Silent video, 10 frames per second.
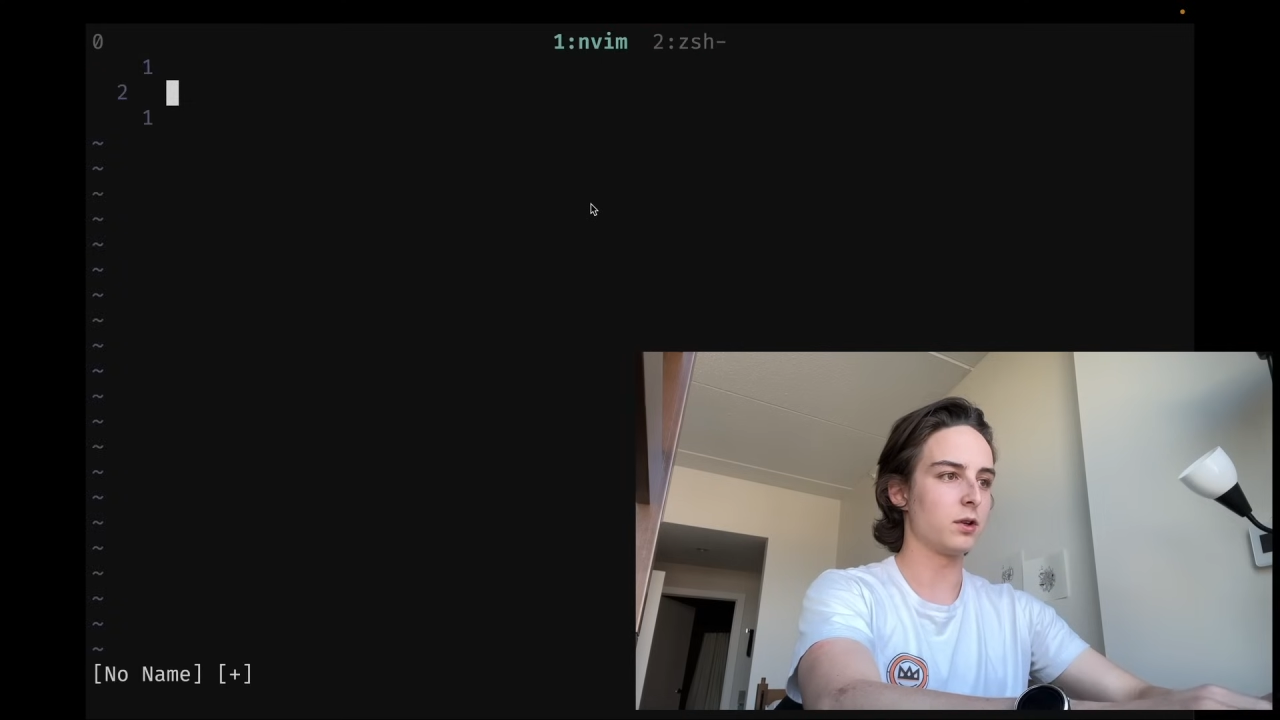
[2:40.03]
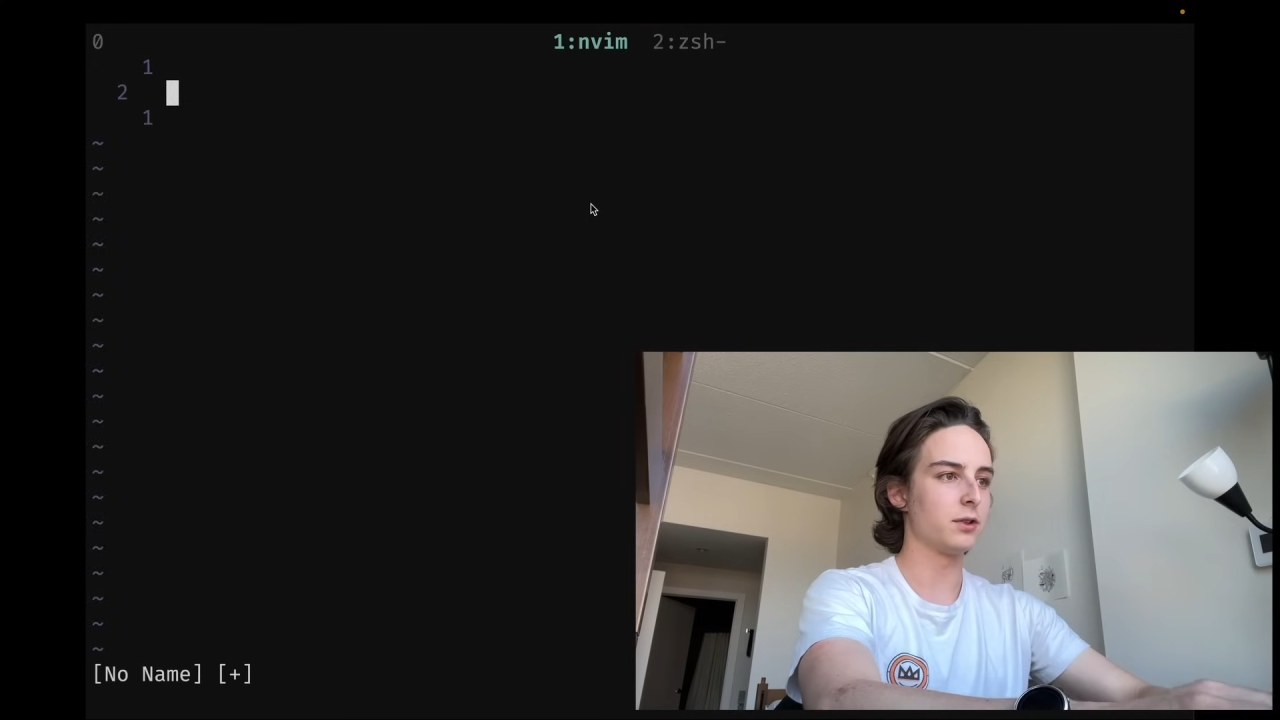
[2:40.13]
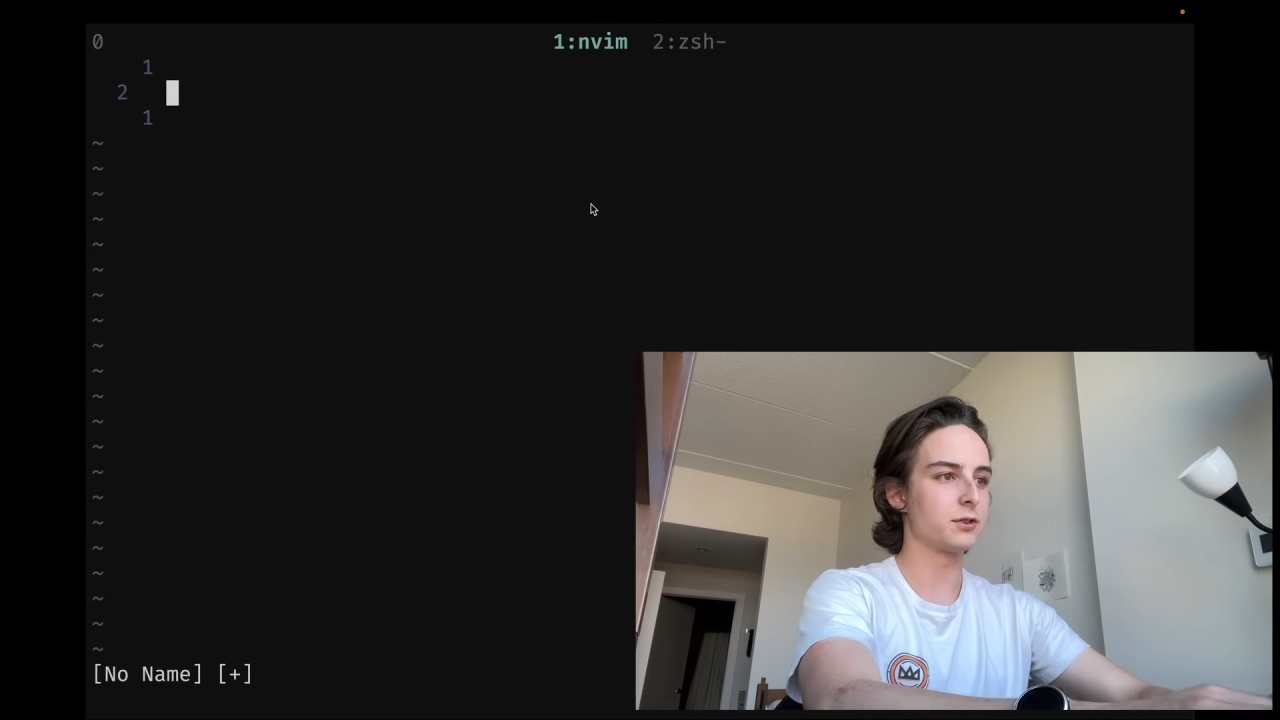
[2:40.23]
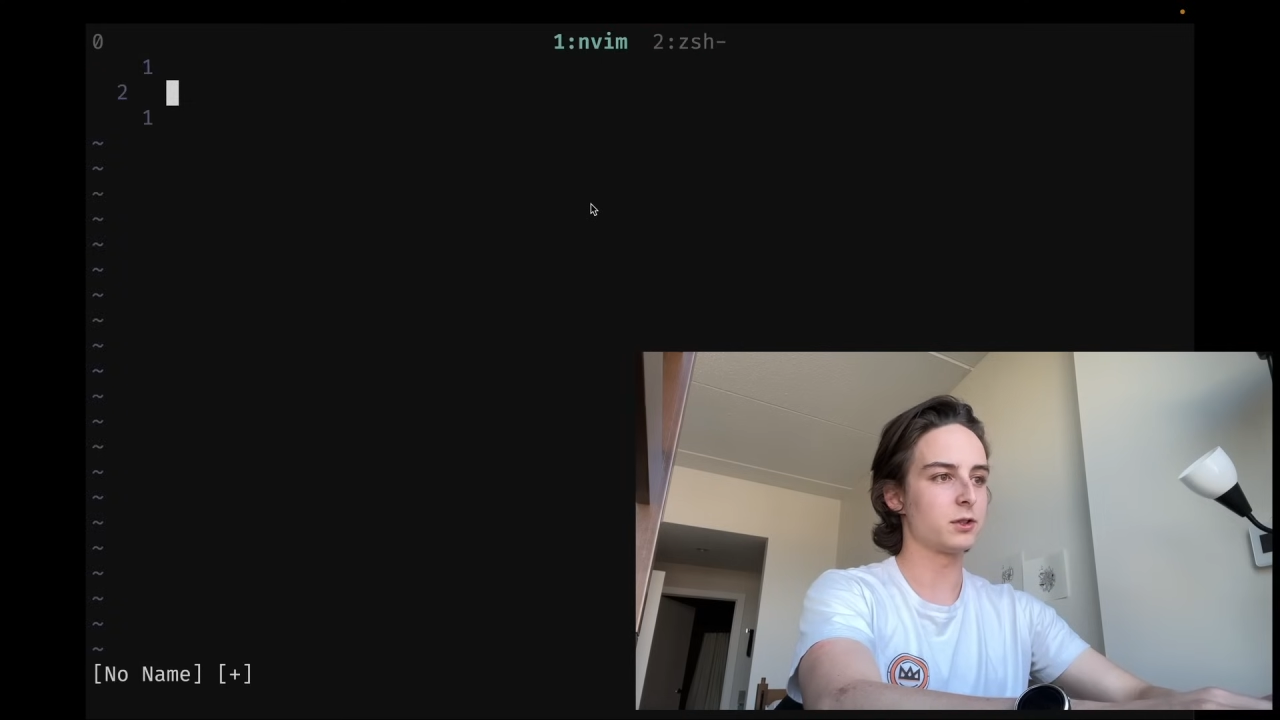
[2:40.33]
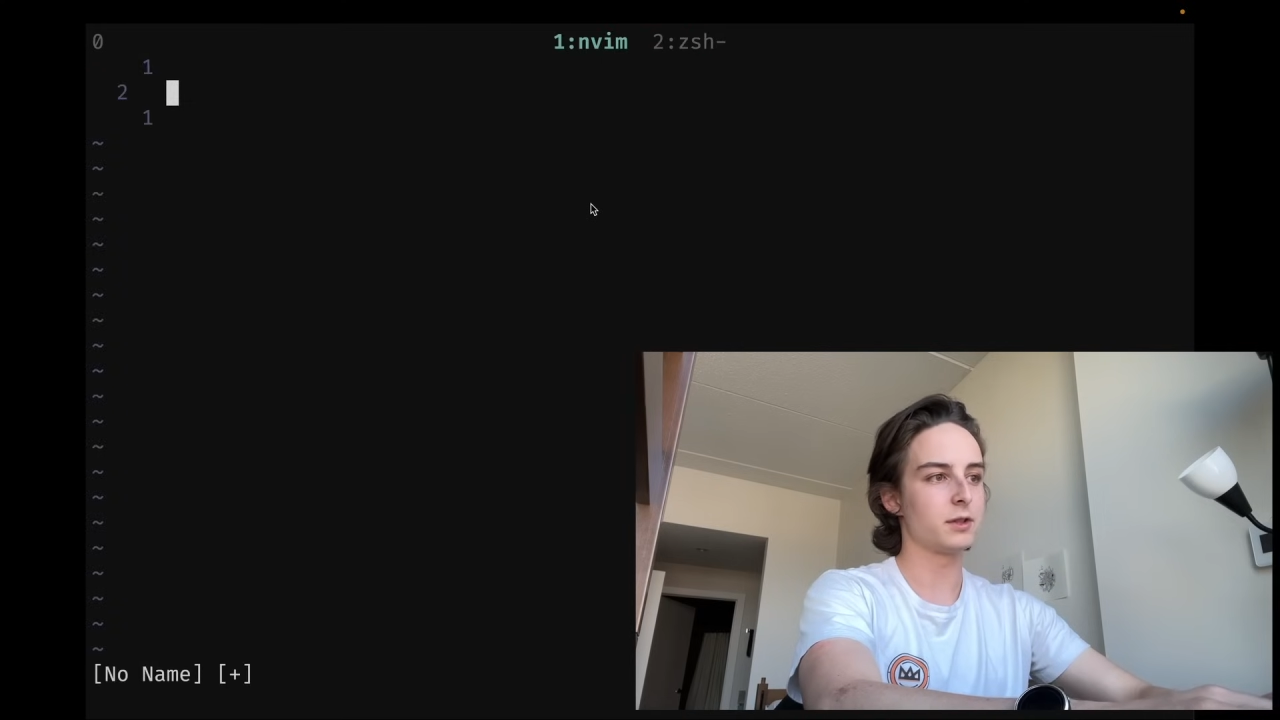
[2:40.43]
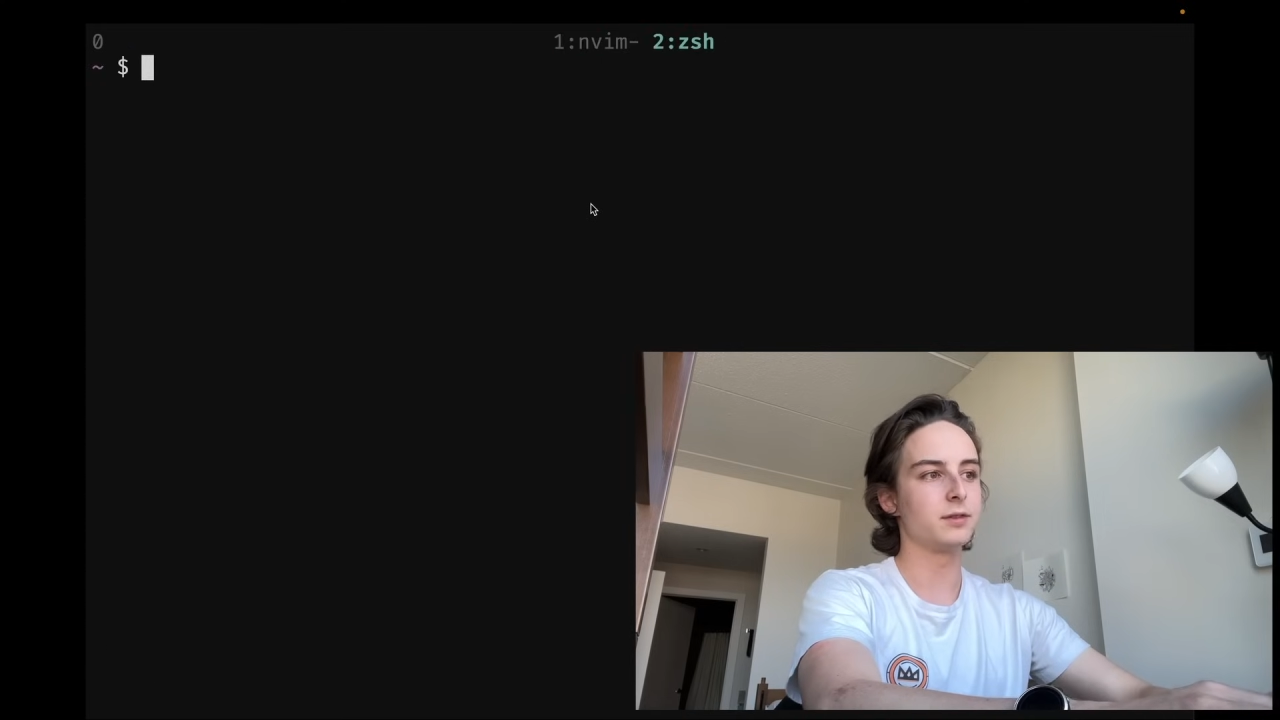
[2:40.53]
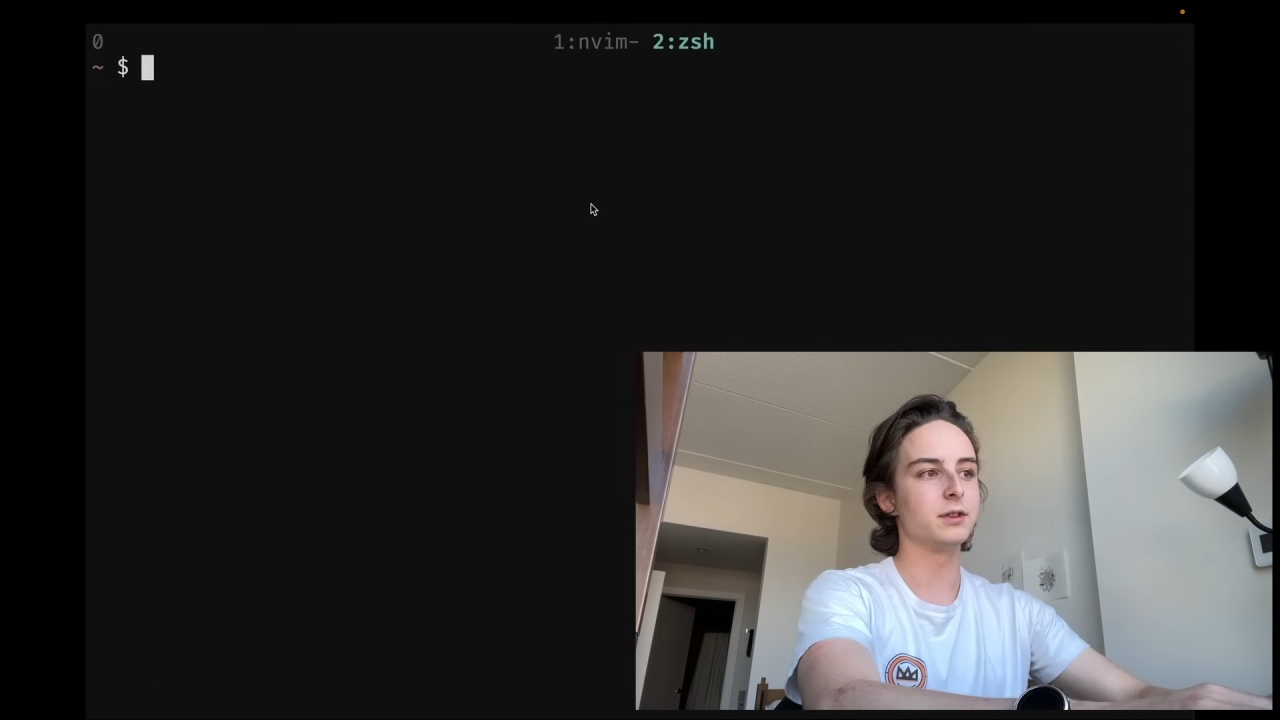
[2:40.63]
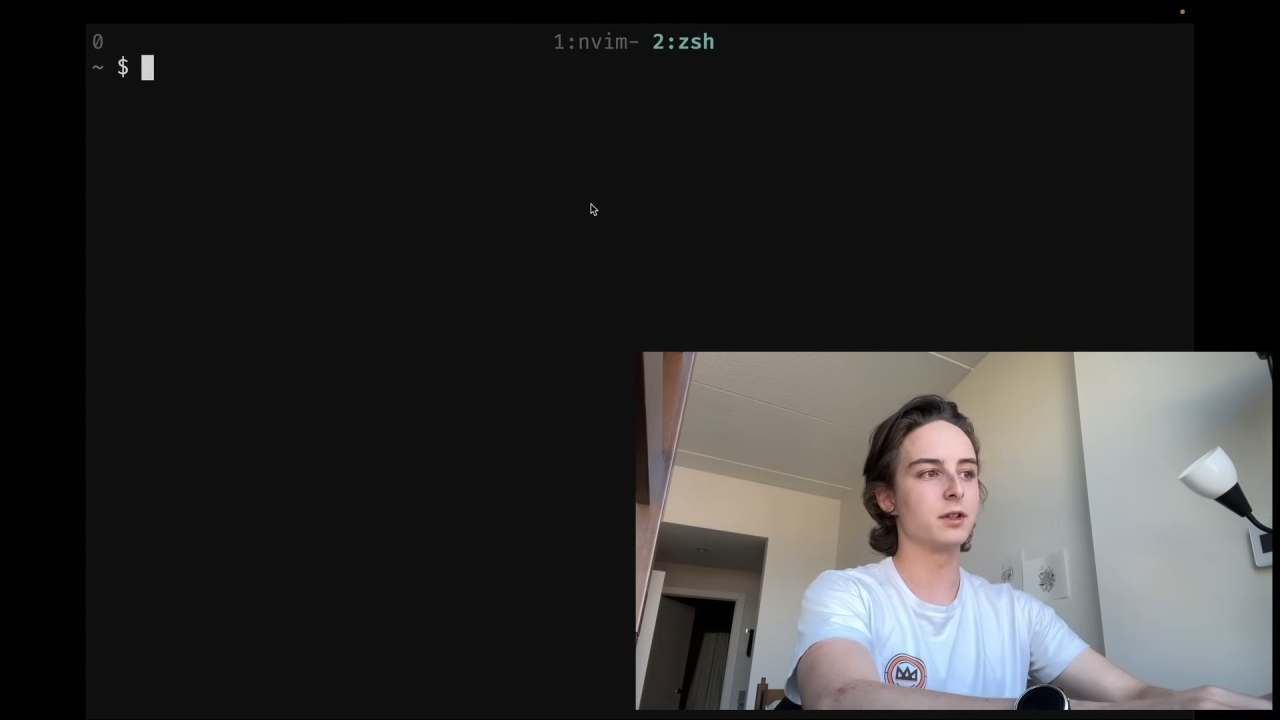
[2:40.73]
Alternatively,